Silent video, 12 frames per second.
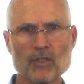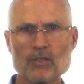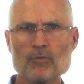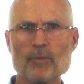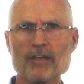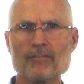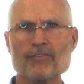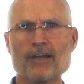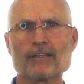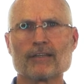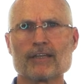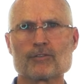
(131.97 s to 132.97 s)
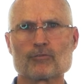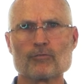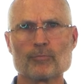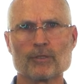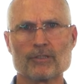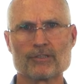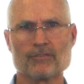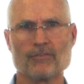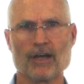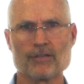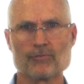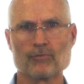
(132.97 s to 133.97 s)
You might find a less scrupulous
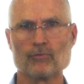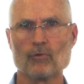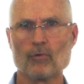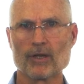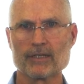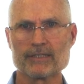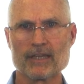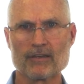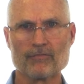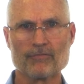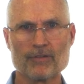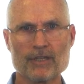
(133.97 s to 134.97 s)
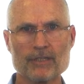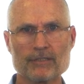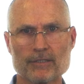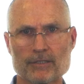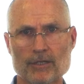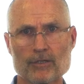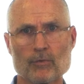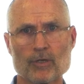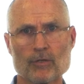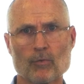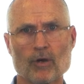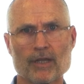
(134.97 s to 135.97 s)
advisor who will want to take a fee to tell you what
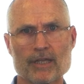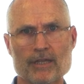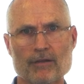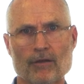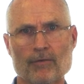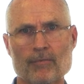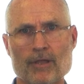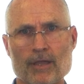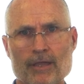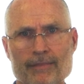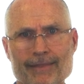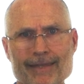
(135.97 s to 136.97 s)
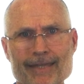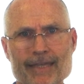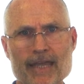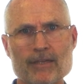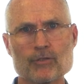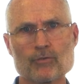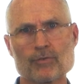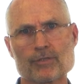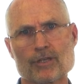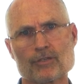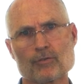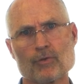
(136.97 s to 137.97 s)
you want to hear, then engage you in
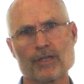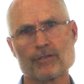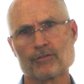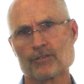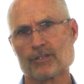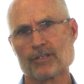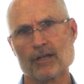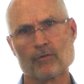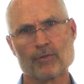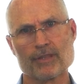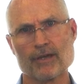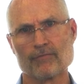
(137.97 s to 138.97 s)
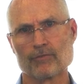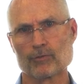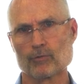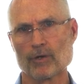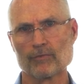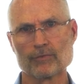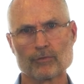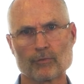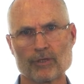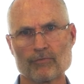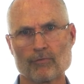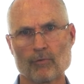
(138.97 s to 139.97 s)
such a way that you're stuck with them for 12 to
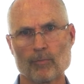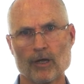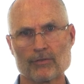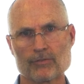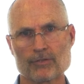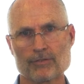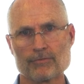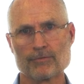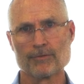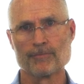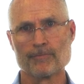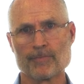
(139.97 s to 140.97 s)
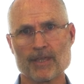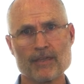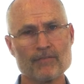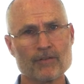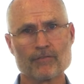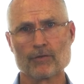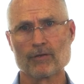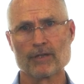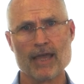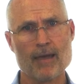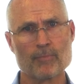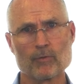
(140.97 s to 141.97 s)
24 months, even if you're
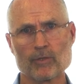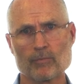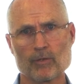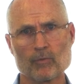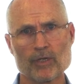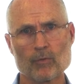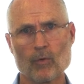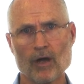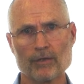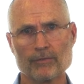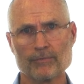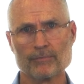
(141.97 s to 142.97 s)
unhappy with them in week 1.